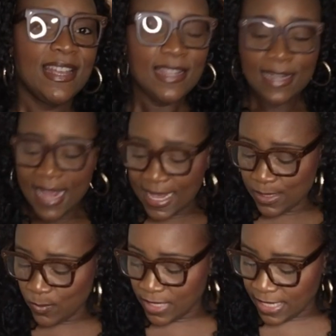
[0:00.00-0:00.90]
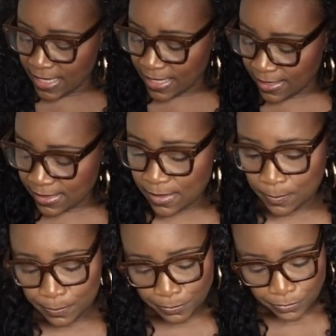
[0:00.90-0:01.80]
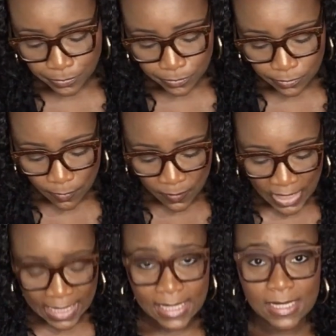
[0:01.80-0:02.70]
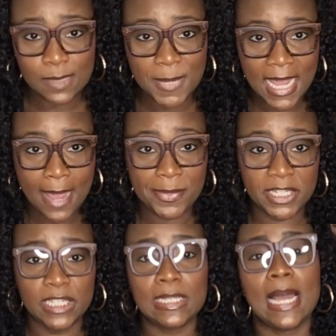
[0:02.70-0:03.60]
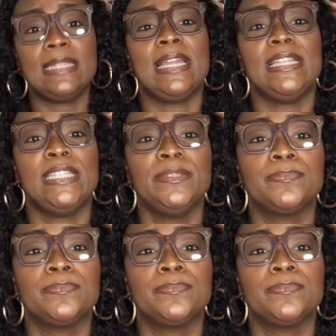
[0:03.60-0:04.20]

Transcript: The last one is, and this has been happening a lot lately.